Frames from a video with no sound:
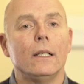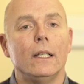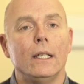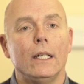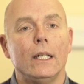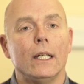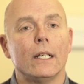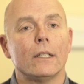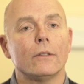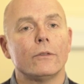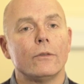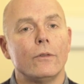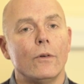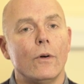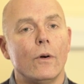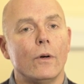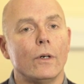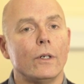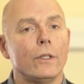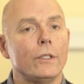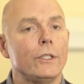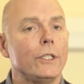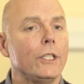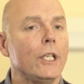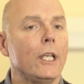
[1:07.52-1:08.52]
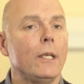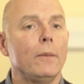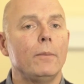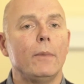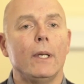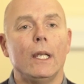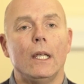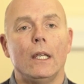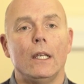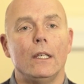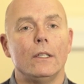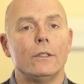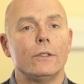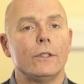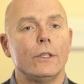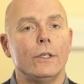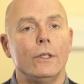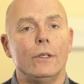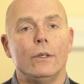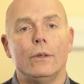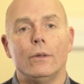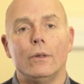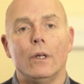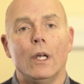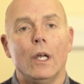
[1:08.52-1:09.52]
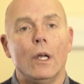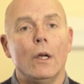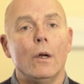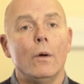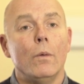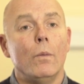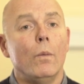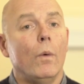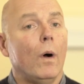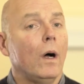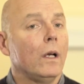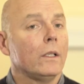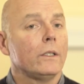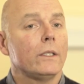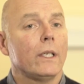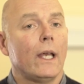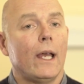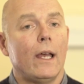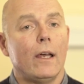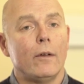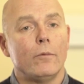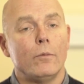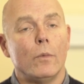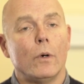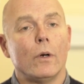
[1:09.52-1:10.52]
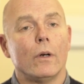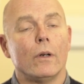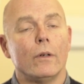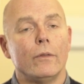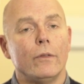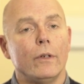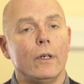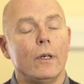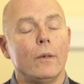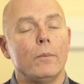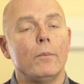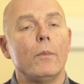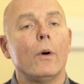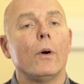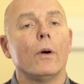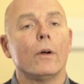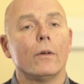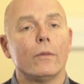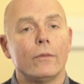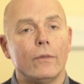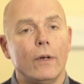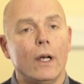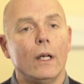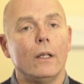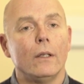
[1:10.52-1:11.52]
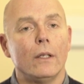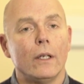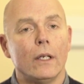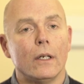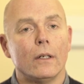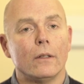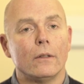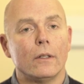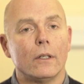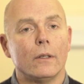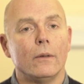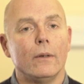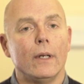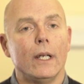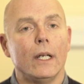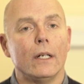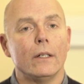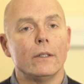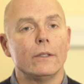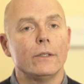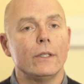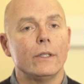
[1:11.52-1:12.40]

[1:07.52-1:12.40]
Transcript: clinics for GPs who want to have more of a portfolio career.